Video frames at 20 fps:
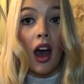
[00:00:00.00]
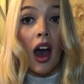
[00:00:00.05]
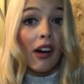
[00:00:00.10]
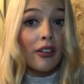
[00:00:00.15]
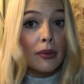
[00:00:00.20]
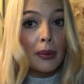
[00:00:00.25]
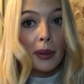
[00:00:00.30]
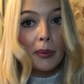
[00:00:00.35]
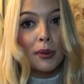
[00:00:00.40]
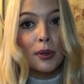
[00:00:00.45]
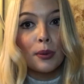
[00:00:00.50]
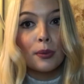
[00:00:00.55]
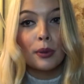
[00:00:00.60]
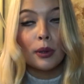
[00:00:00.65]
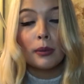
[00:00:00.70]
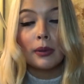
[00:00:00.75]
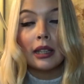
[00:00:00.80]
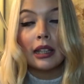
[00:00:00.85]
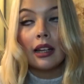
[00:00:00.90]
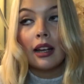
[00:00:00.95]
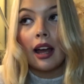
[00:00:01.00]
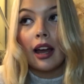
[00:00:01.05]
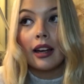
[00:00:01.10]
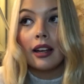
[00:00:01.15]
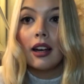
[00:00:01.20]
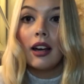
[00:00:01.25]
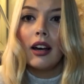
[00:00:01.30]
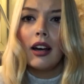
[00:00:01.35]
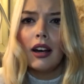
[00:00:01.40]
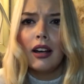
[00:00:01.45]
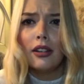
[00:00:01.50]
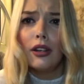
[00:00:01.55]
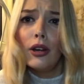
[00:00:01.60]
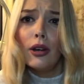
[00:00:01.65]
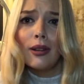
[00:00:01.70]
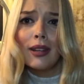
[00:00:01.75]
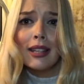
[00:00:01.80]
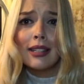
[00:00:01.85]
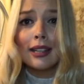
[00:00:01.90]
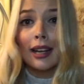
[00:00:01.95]
Other people probably are like, oh
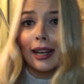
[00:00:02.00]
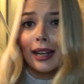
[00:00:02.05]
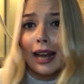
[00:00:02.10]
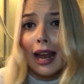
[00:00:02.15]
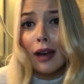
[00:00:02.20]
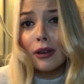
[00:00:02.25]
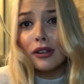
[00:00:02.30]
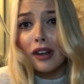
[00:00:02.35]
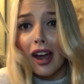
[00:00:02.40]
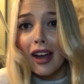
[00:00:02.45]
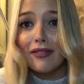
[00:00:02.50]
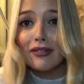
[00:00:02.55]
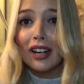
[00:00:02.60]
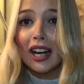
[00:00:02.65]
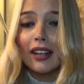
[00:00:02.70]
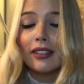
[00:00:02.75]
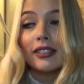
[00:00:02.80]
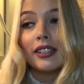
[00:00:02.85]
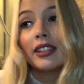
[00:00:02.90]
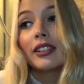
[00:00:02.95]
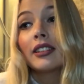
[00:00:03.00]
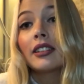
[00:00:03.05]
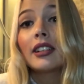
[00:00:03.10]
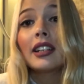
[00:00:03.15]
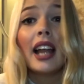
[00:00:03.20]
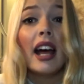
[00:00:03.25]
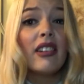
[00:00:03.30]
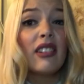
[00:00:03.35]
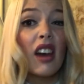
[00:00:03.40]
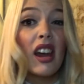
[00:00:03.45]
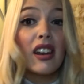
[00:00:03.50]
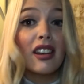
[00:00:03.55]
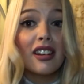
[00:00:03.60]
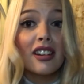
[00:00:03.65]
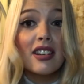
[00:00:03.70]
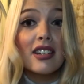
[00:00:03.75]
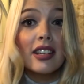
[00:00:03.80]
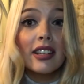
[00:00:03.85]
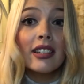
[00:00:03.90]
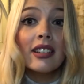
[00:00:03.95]
no, there's like Cloud9 round. Cloud9 are
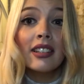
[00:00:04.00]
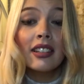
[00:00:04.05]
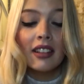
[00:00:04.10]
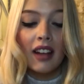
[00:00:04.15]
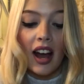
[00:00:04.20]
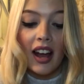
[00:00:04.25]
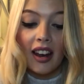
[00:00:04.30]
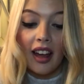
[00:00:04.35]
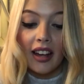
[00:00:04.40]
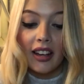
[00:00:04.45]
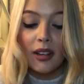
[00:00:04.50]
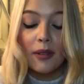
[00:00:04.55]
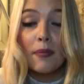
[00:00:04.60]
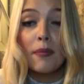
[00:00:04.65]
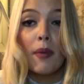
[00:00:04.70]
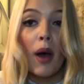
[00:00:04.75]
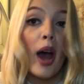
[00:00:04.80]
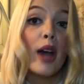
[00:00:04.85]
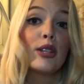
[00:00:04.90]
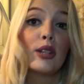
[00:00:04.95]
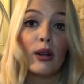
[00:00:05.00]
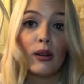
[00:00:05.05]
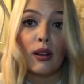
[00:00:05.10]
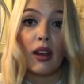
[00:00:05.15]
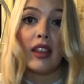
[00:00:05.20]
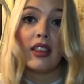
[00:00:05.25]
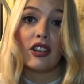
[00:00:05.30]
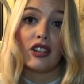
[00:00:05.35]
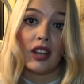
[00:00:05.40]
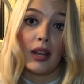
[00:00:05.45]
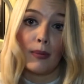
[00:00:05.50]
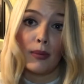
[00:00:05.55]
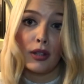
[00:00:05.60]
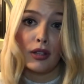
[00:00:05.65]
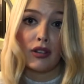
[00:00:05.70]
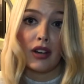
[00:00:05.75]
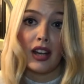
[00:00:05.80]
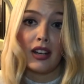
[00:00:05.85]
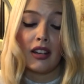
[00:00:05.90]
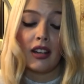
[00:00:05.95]
good. I like them. I don't like the shape
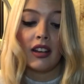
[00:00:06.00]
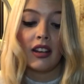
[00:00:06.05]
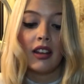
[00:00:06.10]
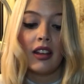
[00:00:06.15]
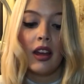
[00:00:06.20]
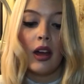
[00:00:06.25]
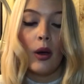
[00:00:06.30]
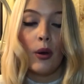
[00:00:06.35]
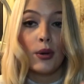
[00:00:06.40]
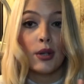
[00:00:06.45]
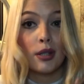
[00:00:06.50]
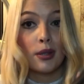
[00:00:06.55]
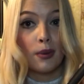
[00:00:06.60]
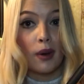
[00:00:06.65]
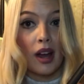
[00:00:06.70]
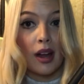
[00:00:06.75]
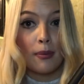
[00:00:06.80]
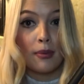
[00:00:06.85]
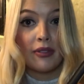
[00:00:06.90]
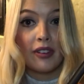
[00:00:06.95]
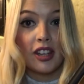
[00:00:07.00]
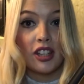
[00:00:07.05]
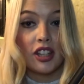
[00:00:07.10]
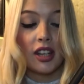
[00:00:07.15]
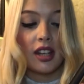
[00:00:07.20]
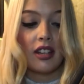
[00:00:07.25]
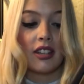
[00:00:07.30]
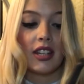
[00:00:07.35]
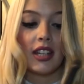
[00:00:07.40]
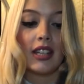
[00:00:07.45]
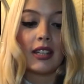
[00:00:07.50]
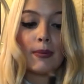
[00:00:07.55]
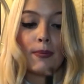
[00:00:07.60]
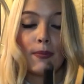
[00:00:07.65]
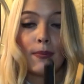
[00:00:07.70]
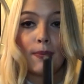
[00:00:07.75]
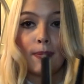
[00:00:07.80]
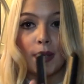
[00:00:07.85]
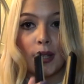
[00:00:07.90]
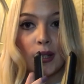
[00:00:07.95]
of straightener, which is why I prefer GHDs,
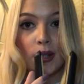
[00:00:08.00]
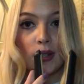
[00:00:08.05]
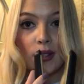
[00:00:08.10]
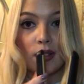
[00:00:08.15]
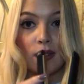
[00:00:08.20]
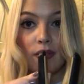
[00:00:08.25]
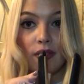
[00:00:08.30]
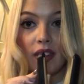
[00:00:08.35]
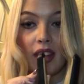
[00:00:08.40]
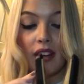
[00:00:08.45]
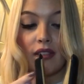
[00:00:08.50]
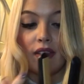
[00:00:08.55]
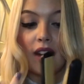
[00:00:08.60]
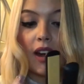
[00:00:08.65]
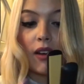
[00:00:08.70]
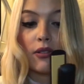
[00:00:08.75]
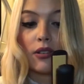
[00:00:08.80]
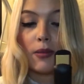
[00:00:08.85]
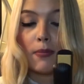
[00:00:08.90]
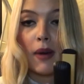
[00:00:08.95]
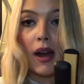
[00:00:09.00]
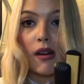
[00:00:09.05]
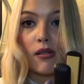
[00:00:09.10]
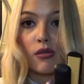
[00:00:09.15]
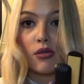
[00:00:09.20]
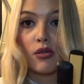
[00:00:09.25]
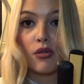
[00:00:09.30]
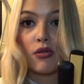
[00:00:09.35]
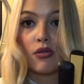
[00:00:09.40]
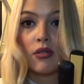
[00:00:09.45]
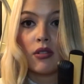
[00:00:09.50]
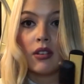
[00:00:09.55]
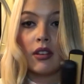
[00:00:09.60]
because of their round barrel.